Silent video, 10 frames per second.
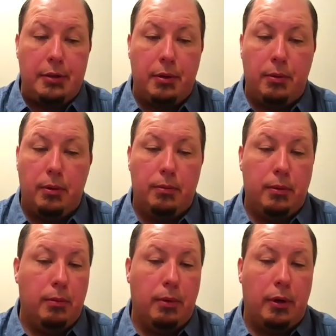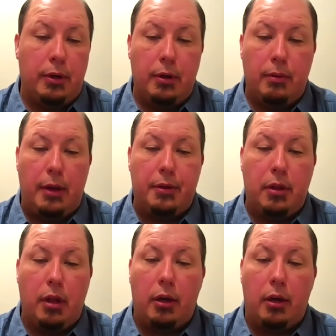So we're working around the
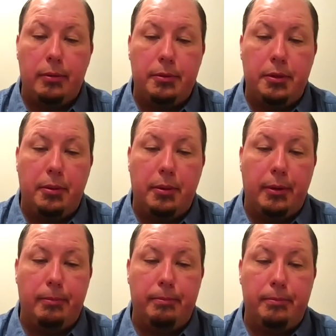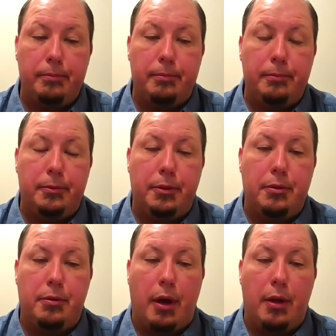clock to
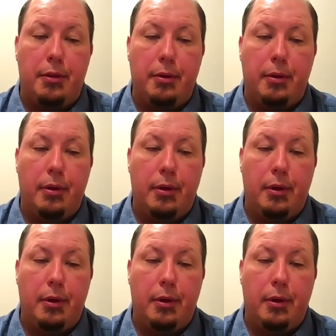try to